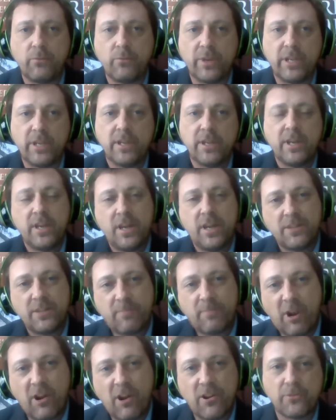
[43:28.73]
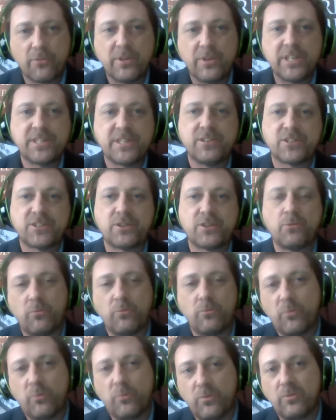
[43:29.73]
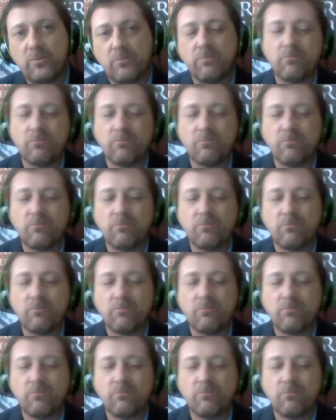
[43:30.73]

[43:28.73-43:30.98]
Um, you know, we part of the reason so